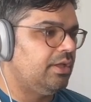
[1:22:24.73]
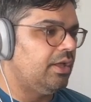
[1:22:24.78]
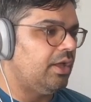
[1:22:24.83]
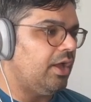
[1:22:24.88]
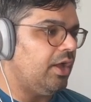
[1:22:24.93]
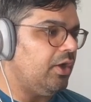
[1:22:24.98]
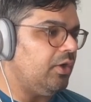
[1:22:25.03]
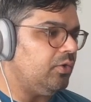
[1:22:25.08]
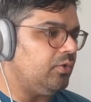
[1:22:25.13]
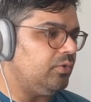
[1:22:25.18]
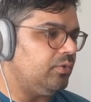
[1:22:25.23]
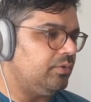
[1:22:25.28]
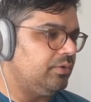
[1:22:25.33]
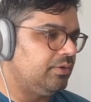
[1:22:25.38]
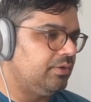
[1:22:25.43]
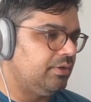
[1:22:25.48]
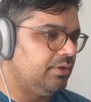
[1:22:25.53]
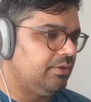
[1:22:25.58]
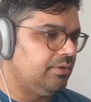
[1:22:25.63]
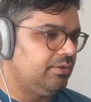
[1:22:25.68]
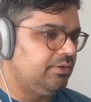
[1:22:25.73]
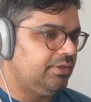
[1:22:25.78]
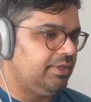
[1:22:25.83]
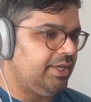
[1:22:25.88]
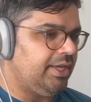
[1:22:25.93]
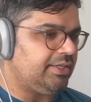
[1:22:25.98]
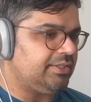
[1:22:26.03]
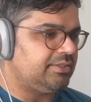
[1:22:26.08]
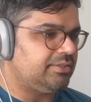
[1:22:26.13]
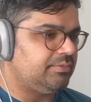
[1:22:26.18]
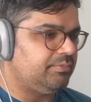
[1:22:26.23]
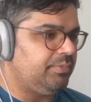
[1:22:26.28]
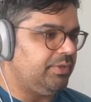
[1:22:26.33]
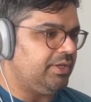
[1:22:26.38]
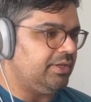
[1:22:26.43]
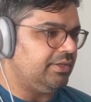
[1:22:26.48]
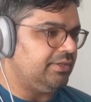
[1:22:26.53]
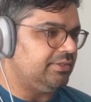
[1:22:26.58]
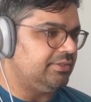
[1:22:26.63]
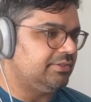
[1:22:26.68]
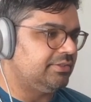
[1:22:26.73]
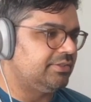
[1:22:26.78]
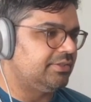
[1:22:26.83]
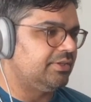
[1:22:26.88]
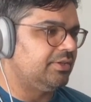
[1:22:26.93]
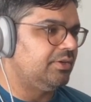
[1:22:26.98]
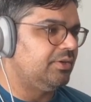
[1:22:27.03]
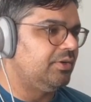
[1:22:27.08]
Oh, yes, because